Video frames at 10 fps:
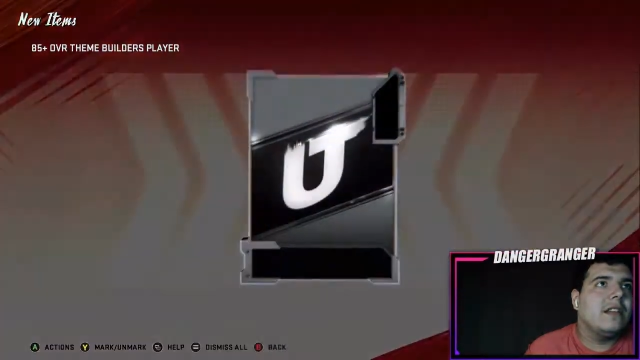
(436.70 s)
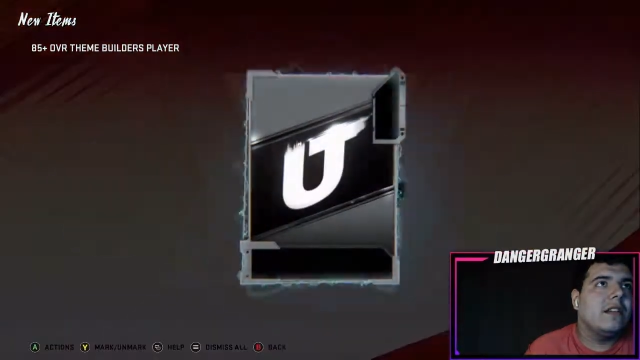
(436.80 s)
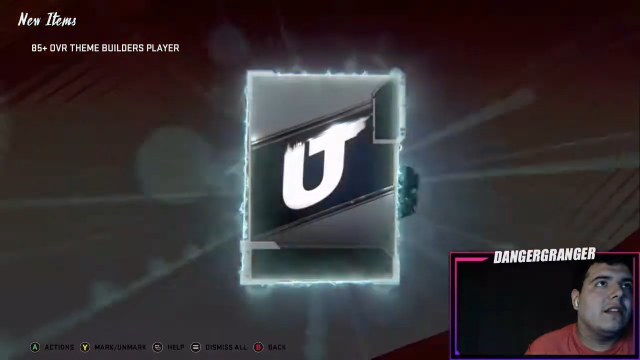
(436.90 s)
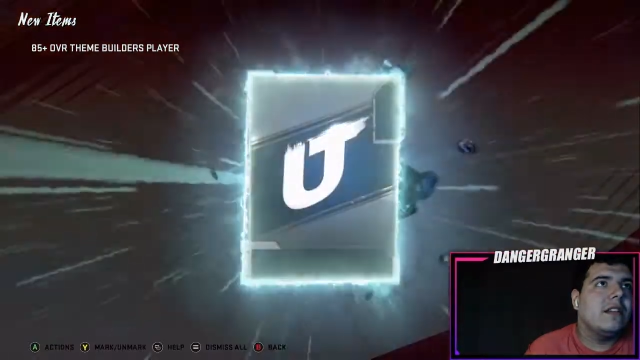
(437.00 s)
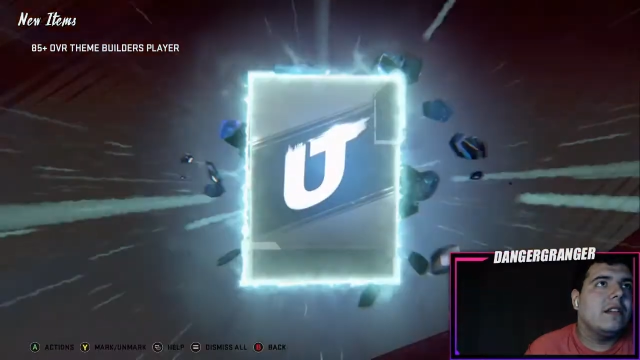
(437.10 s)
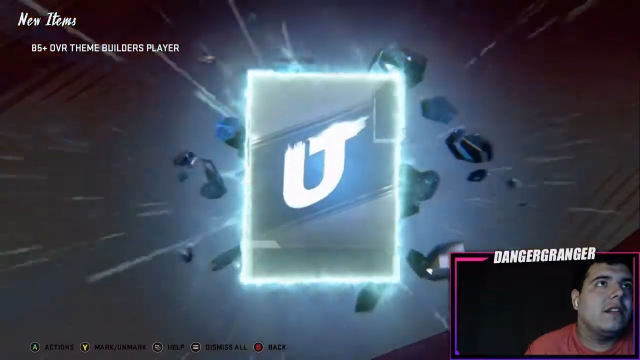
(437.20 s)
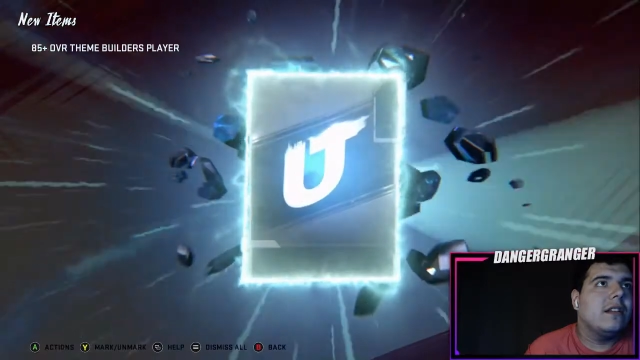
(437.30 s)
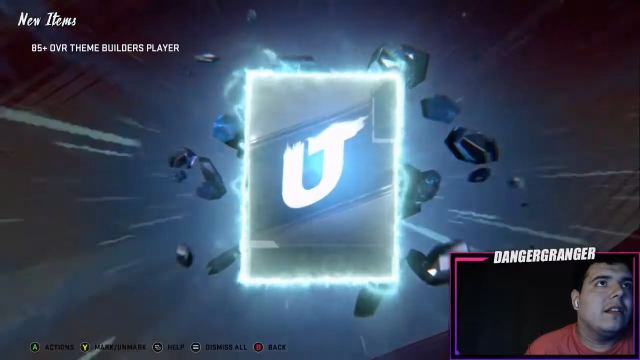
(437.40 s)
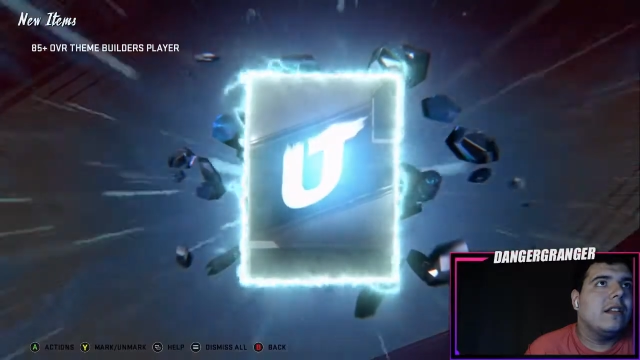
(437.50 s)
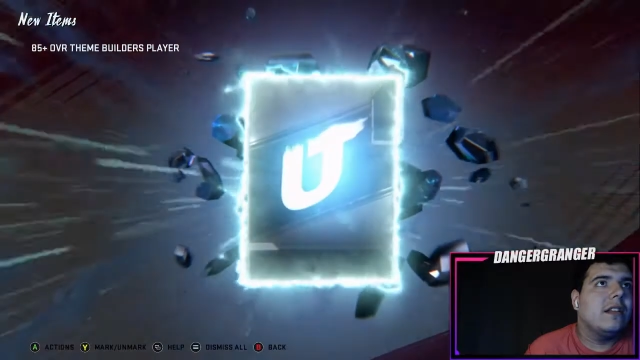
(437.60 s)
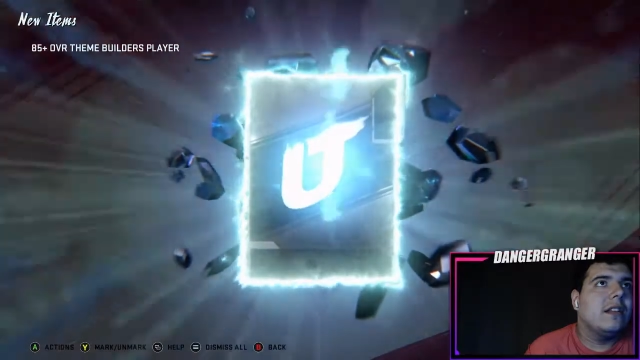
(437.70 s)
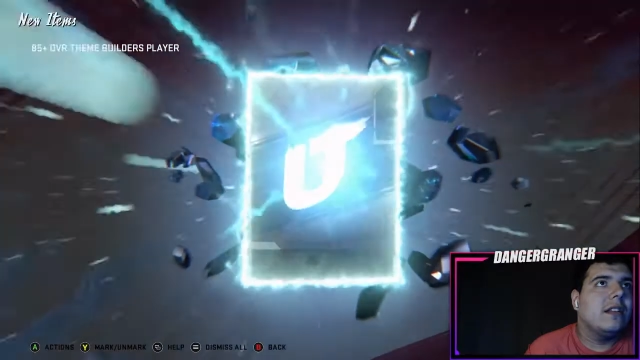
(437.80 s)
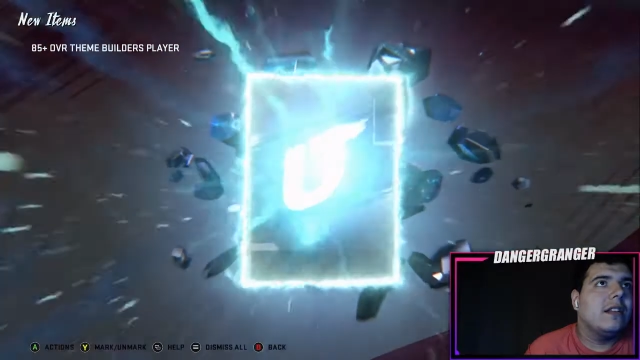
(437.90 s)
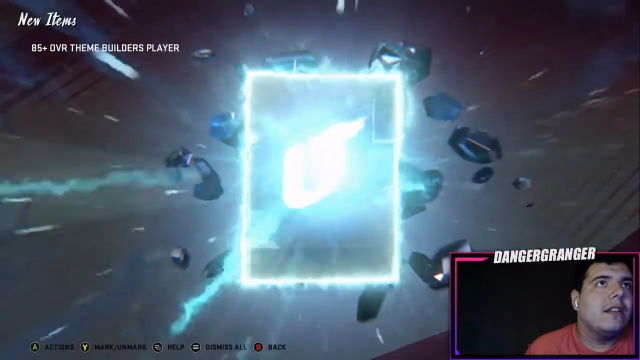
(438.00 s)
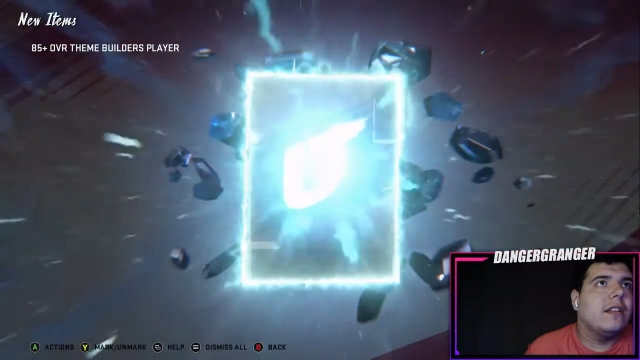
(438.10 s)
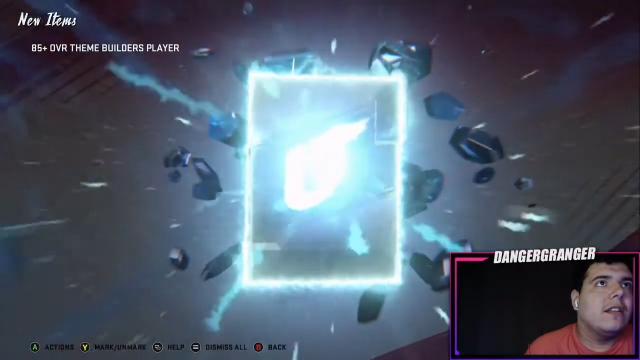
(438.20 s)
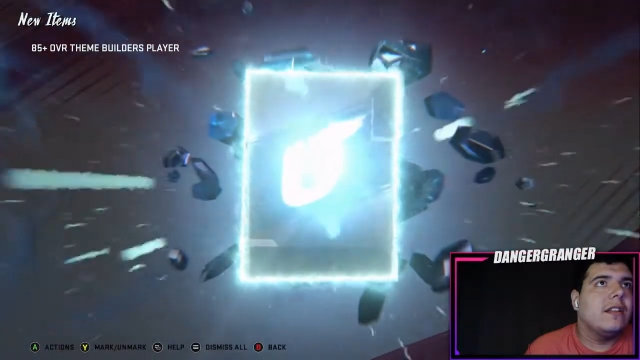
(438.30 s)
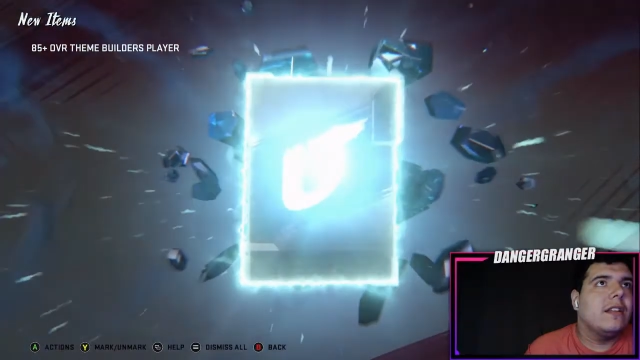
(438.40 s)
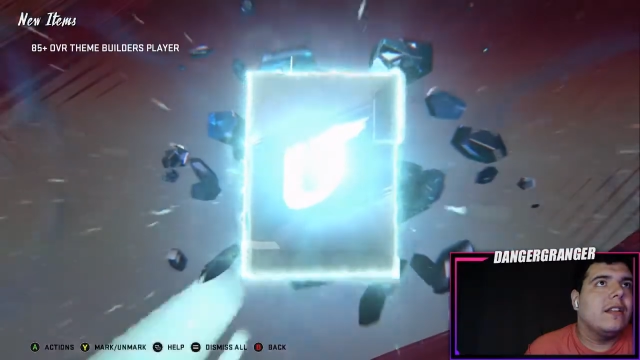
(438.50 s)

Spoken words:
(silence)